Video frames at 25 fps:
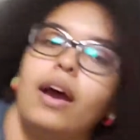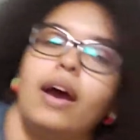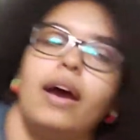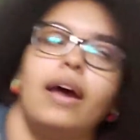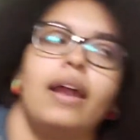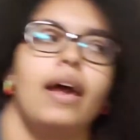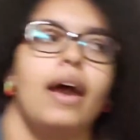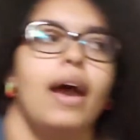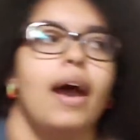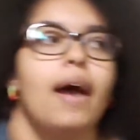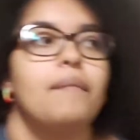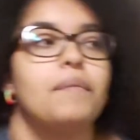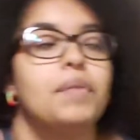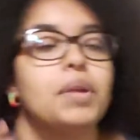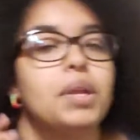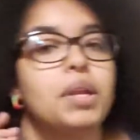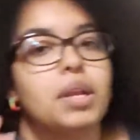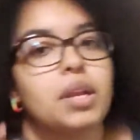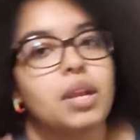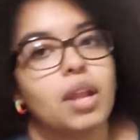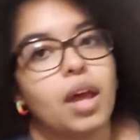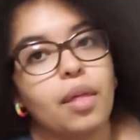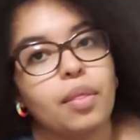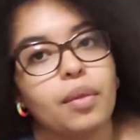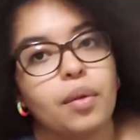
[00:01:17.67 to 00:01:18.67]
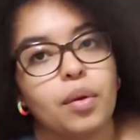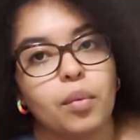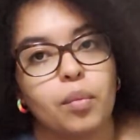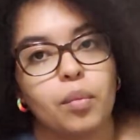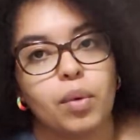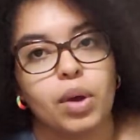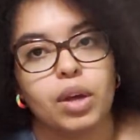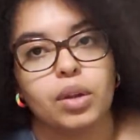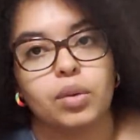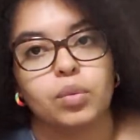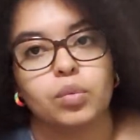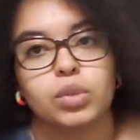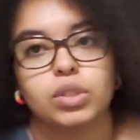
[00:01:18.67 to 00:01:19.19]
And I have another
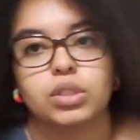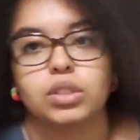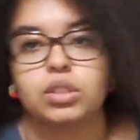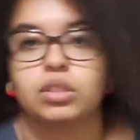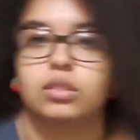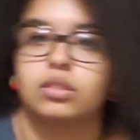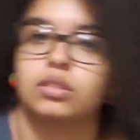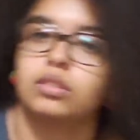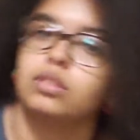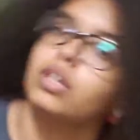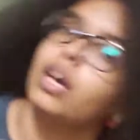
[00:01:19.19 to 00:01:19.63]
one, which is